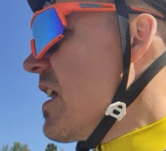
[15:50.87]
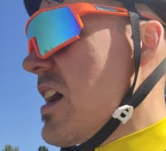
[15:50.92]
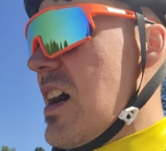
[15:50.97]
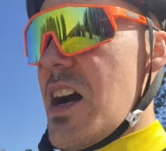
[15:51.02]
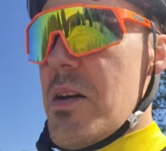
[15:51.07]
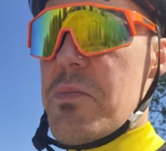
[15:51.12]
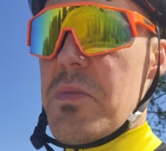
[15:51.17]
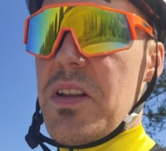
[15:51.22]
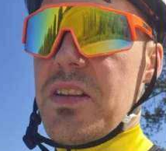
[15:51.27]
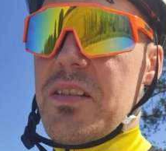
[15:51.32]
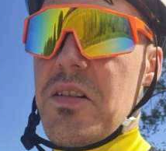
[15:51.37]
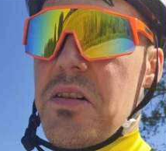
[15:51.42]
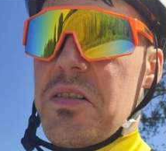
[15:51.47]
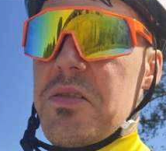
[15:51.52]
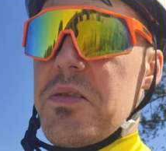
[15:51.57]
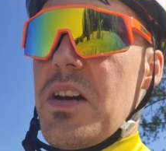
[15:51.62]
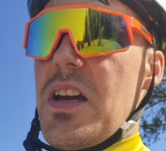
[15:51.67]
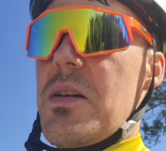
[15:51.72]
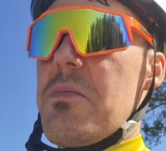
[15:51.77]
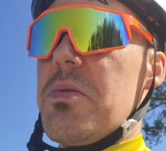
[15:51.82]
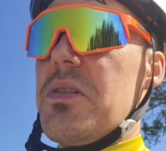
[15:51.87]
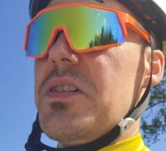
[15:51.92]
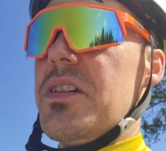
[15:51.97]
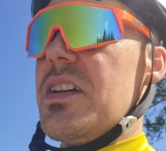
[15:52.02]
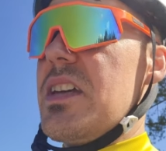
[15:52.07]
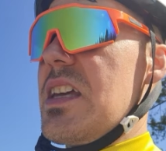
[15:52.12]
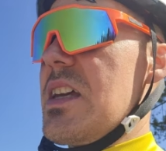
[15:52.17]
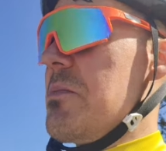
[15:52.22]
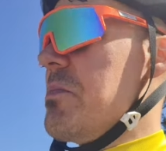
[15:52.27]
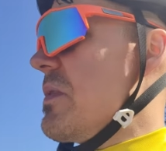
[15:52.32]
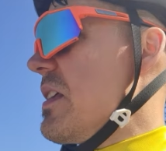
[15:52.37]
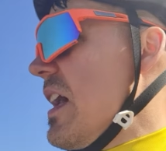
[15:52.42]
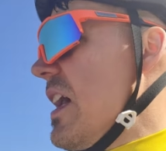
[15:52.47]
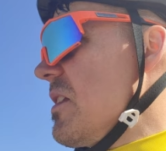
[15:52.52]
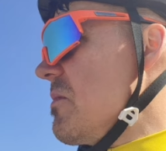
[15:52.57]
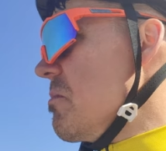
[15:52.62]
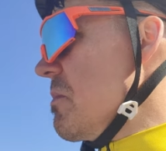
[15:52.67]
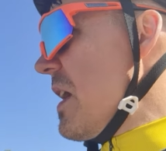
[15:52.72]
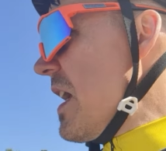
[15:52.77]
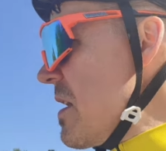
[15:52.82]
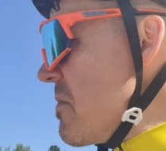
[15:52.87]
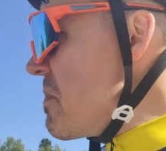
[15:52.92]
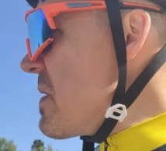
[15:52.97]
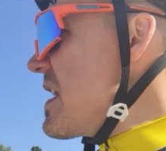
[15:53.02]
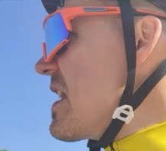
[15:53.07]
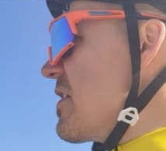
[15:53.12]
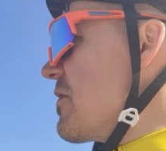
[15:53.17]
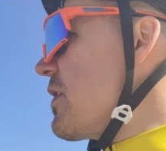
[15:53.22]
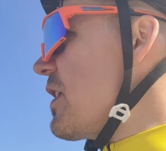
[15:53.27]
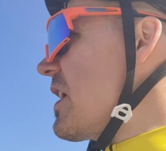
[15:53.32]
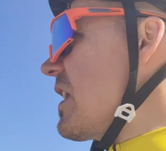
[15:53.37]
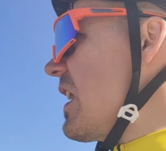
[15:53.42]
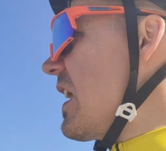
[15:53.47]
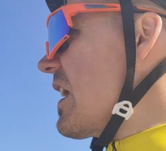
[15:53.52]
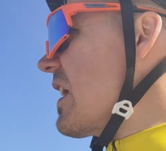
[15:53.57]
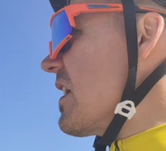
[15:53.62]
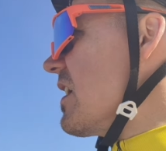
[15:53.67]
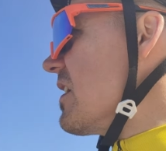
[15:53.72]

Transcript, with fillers: i'm not going to be able to keep that maybe if i like